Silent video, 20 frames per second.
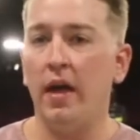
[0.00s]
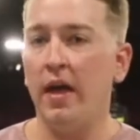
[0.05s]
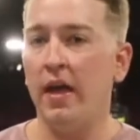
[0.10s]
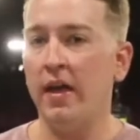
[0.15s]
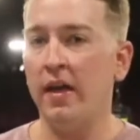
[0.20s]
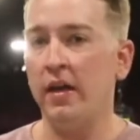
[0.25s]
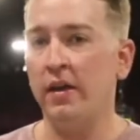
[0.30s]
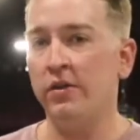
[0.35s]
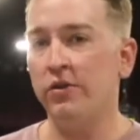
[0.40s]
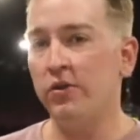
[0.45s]

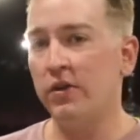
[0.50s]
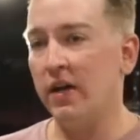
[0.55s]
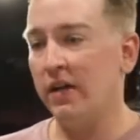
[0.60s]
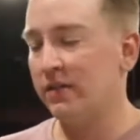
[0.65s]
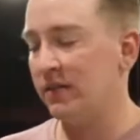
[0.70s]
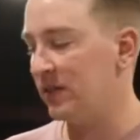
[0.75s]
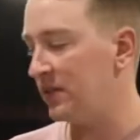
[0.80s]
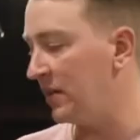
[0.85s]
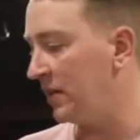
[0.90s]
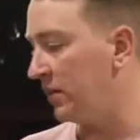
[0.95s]
And you got
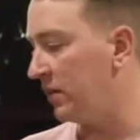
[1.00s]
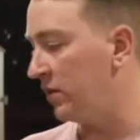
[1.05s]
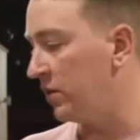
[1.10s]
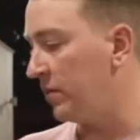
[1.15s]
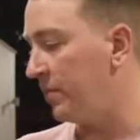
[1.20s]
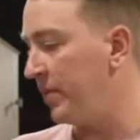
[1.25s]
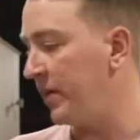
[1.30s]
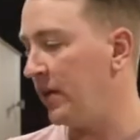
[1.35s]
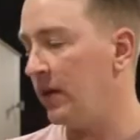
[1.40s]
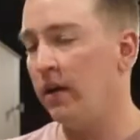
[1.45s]
to see a
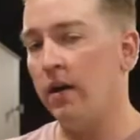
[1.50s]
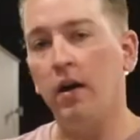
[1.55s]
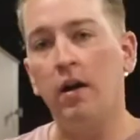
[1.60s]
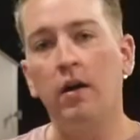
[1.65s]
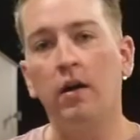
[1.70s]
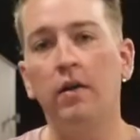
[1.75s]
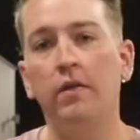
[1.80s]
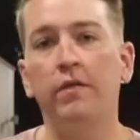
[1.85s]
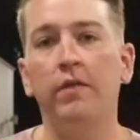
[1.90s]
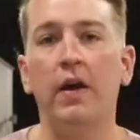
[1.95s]
little bit
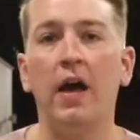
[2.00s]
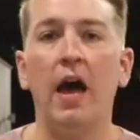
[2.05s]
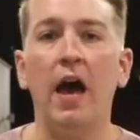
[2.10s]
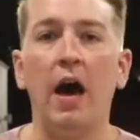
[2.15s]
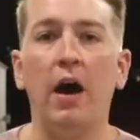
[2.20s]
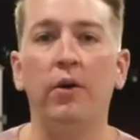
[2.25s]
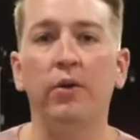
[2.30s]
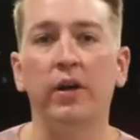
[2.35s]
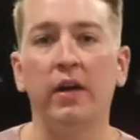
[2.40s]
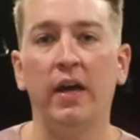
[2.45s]
of
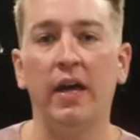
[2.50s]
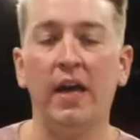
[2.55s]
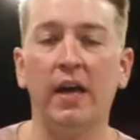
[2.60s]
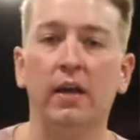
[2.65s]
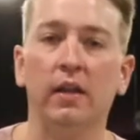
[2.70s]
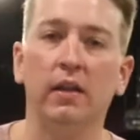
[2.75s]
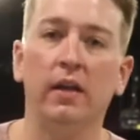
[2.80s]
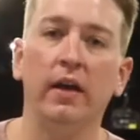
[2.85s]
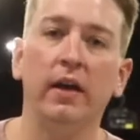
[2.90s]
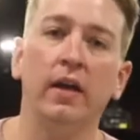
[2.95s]
how to hang
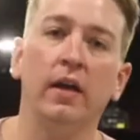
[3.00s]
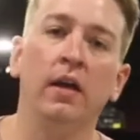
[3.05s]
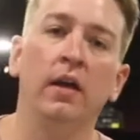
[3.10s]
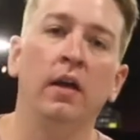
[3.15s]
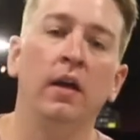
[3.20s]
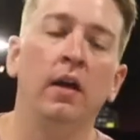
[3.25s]
a light.